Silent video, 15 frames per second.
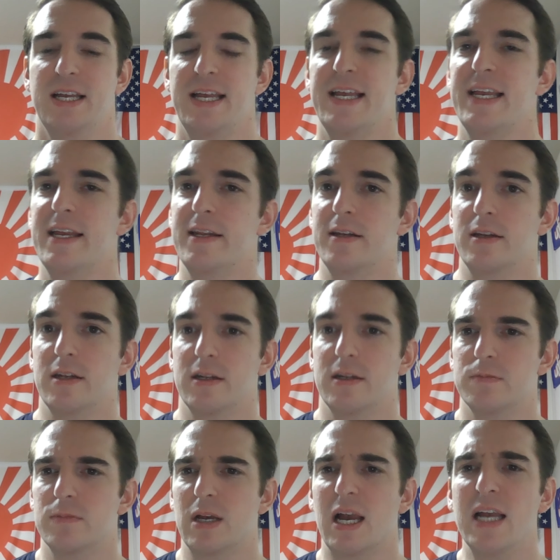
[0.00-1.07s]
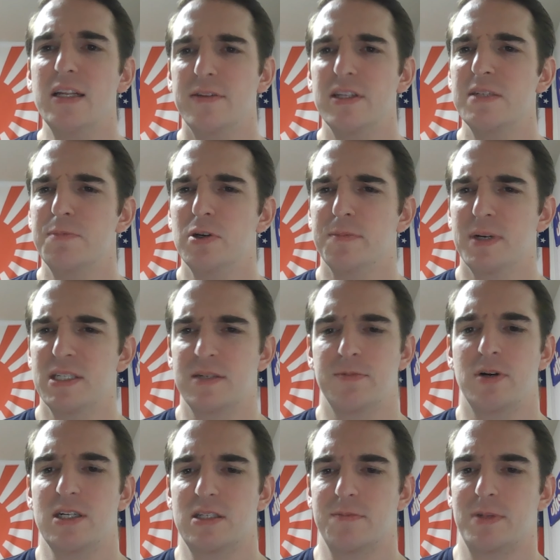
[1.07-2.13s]
And this book might
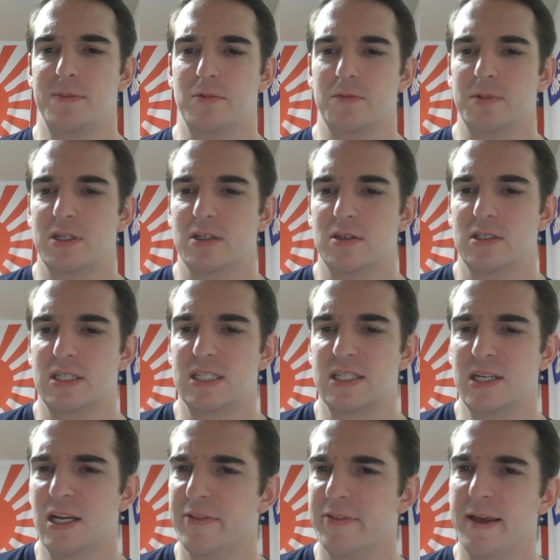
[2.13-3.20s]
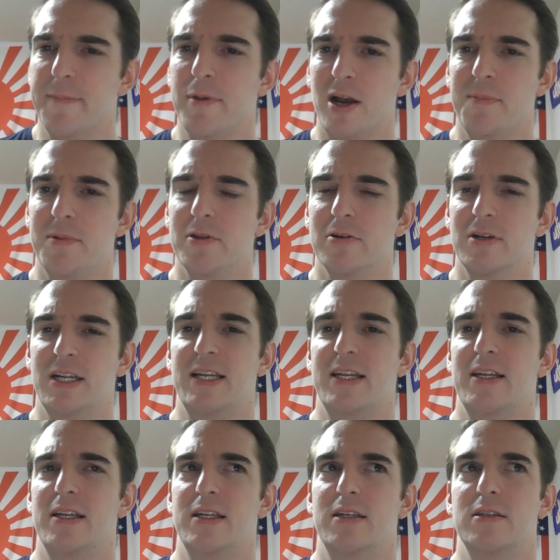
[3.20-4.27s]
surprise some people because it's not that popular,
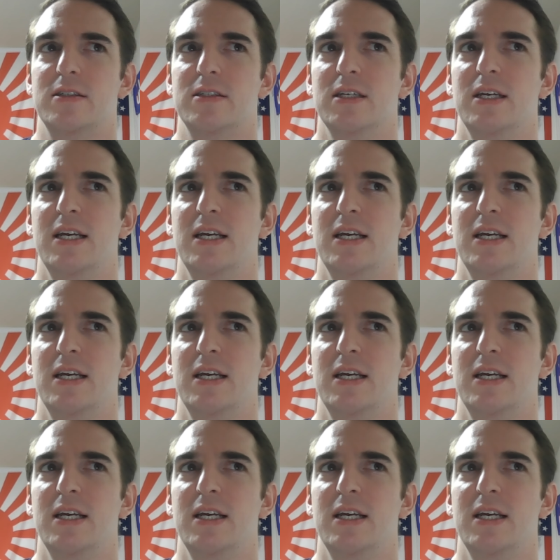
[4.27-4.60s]
and